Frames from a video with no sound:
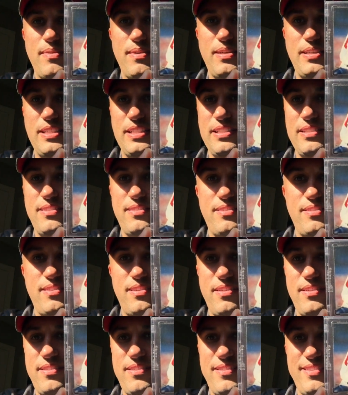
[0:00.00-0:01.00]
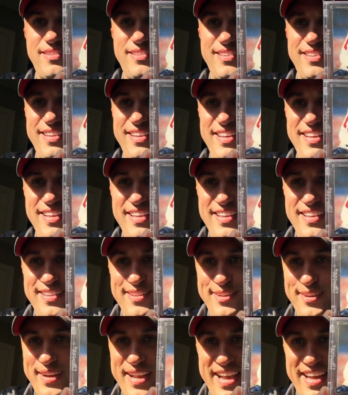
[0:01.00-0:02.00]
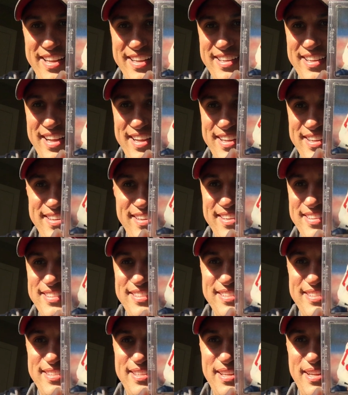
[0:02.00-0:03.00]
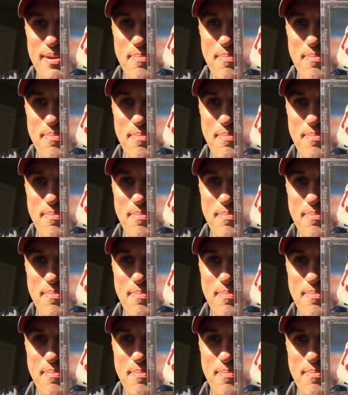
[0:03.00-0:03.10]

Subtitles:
It just look at it.